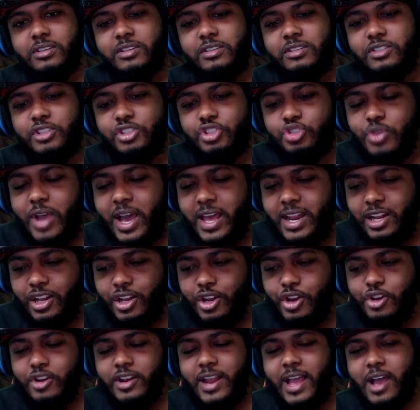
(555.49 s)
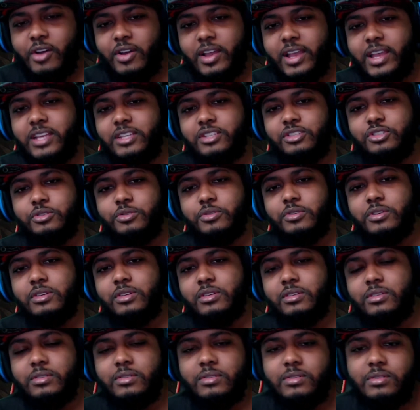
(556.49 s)
To try to learn alchemy.
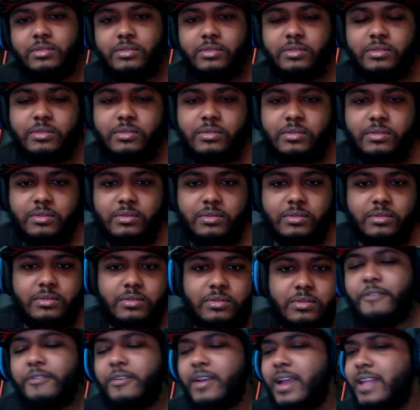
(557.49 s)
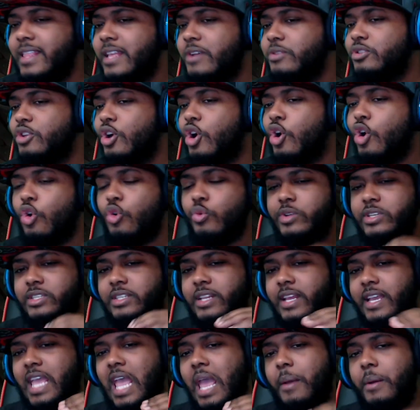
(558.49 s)
I forgot that was the whole reason they
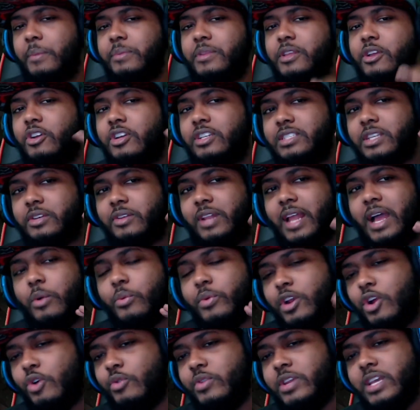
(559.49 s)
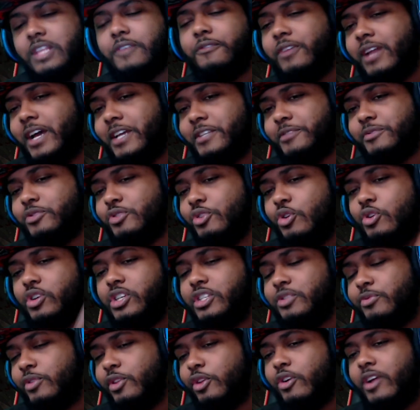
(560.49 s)
came up there, because they're like, we don't need the Philosopher's Stone because
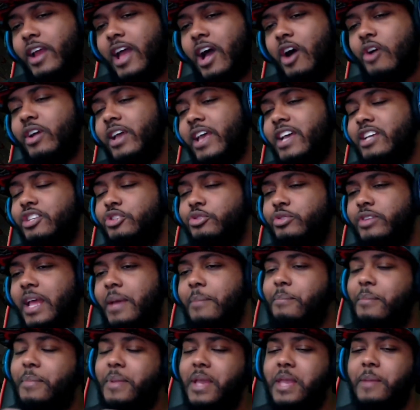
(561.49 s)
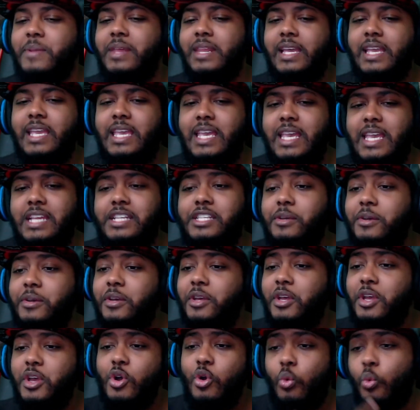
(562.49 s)
we learned alchemy. That may be the key to,
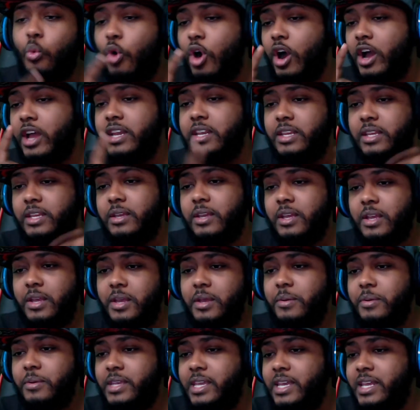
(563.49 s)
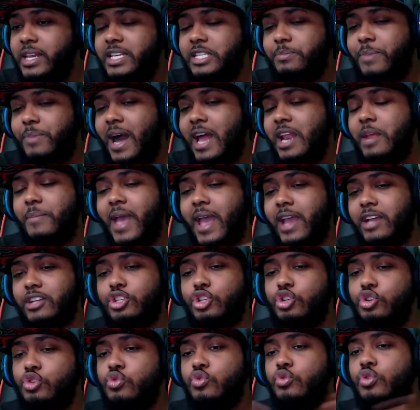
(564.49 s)
one, getting his body back,
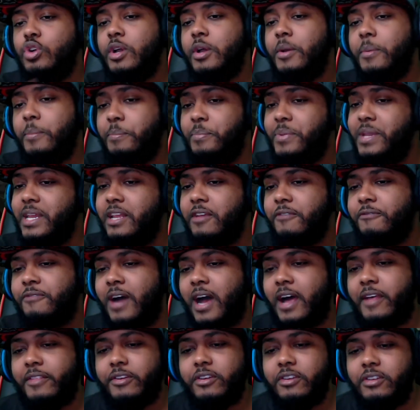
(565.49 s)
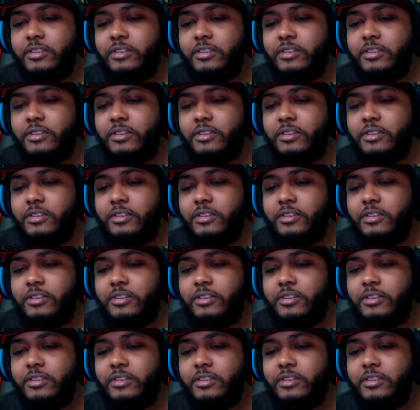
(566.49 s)
two, beating Father.